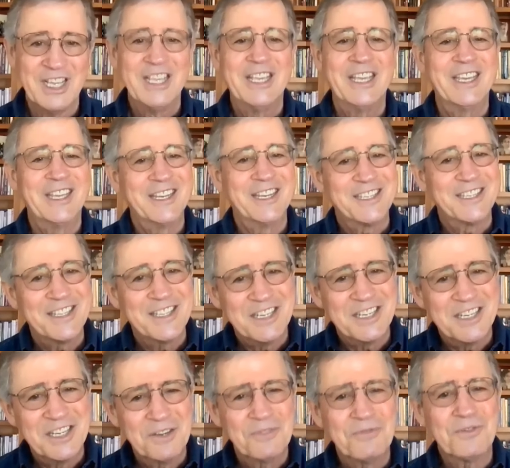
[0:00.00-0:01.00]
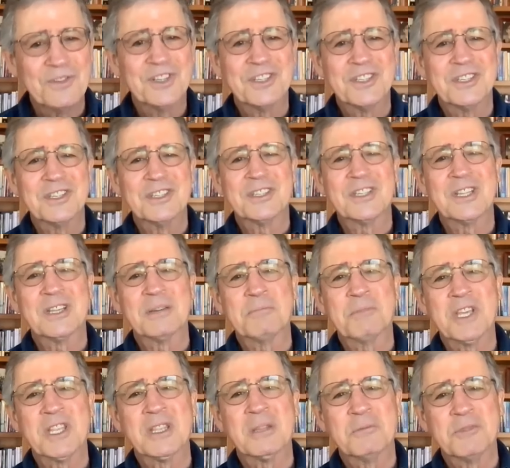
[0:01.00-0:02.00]
And it's the differences that
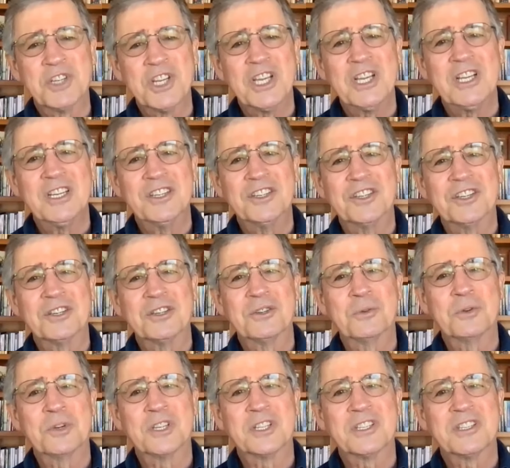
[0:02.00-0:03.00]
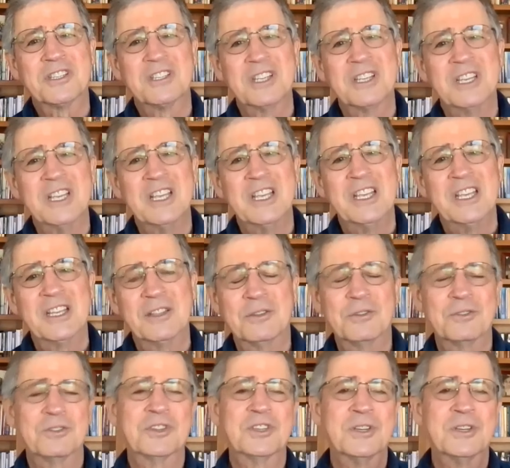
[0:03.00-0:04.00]
make them challenging to us. And
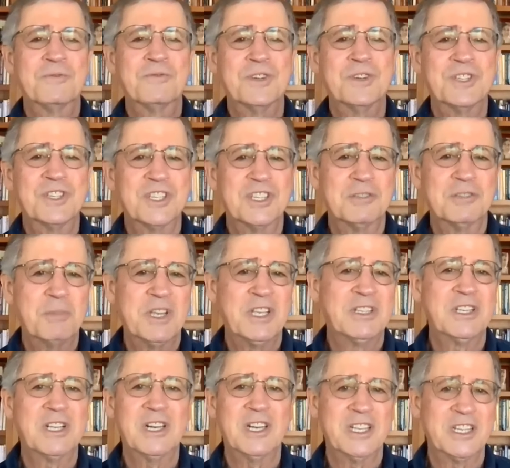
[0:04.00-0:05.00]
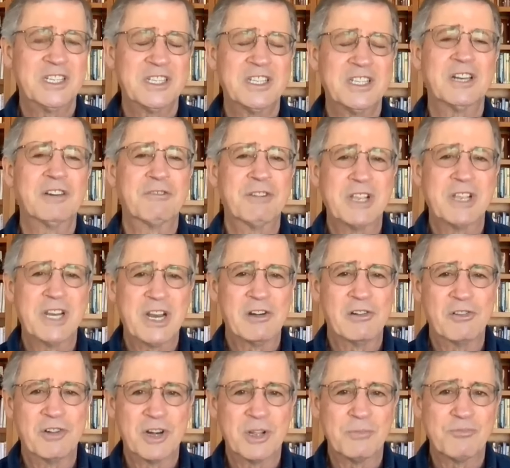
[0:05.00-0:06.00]
those differences basically accelerate our
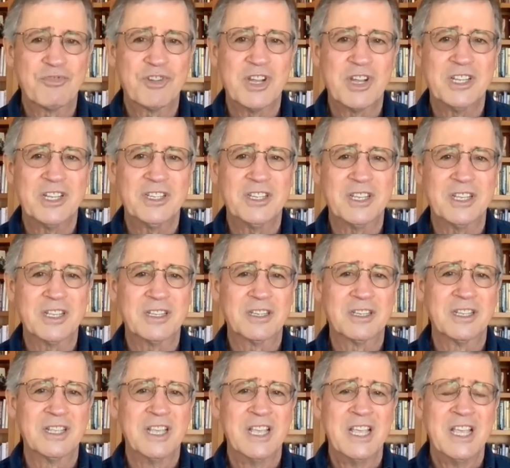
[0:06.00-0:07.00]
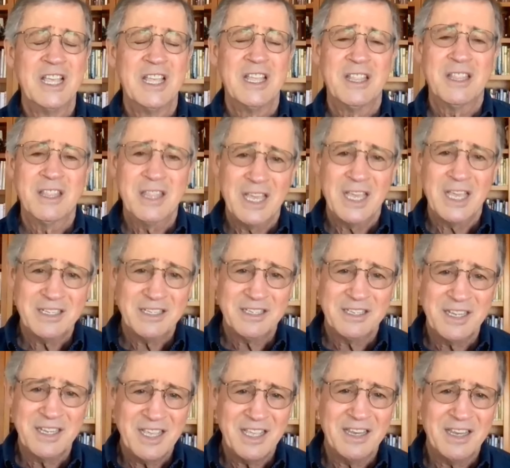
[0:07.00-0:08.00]
learning process. That
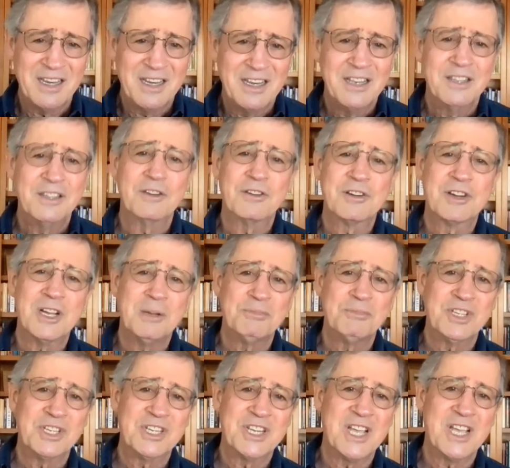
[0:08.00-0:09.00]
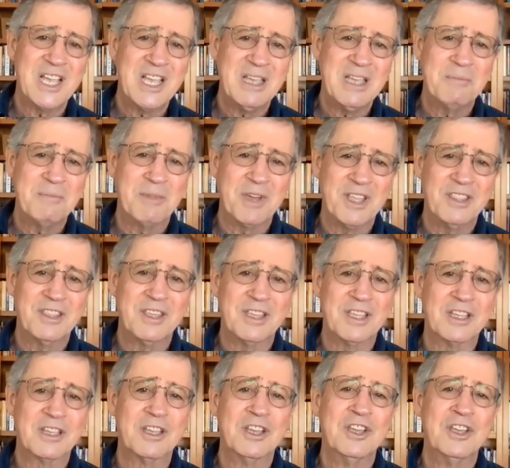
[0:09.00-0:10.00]
said, there comes a time, I
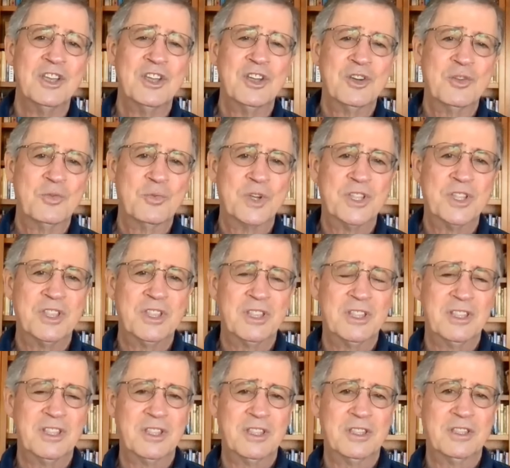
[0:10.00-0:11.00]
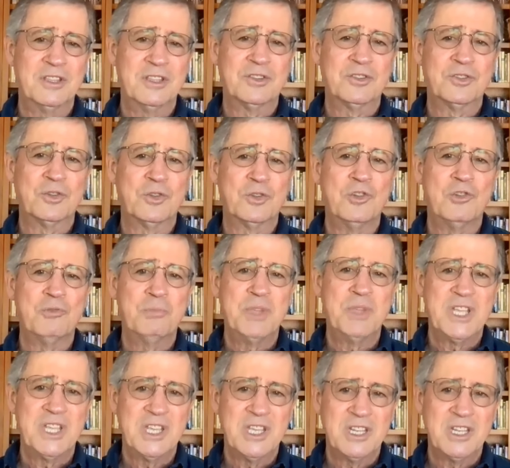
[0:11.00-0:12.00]
think, when the soul
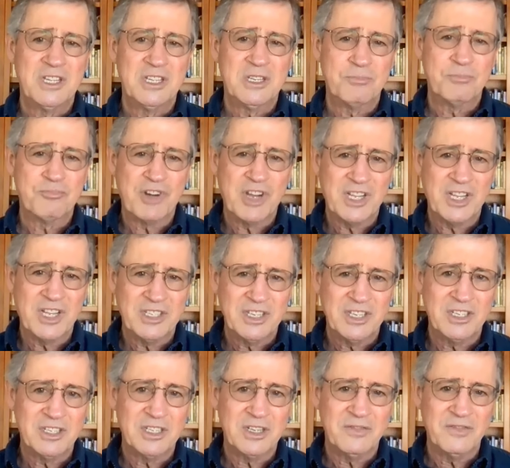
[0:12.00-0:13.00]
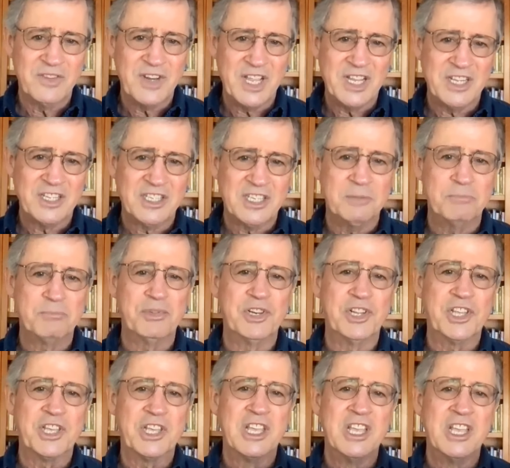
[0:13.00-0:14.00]
begins a process of not
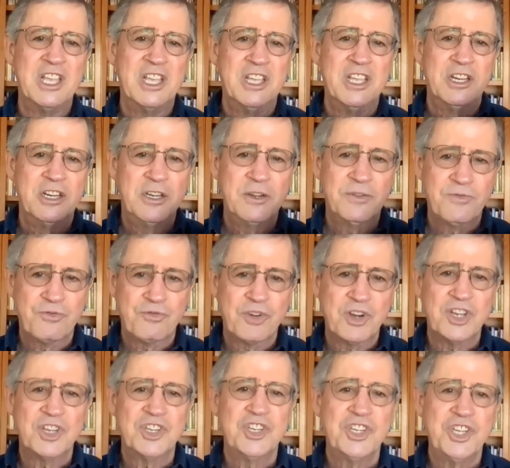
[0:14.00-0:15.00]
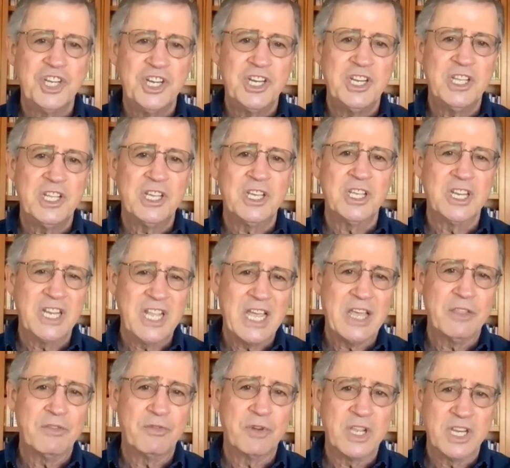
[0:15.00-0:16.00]
simply differentiating and
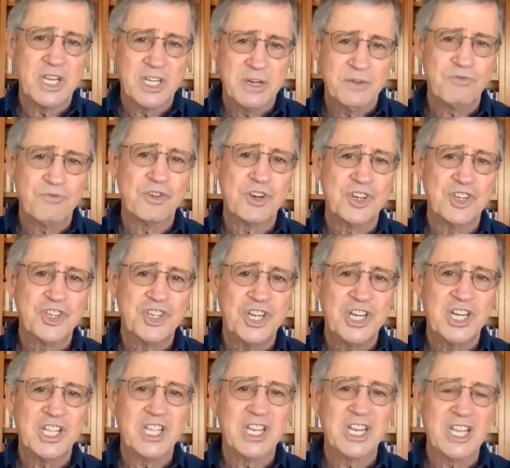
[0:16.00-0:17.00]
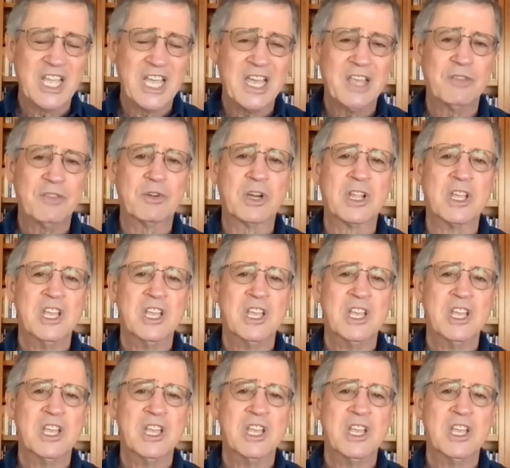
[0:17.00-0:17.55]
gathering, differentiating and gathering,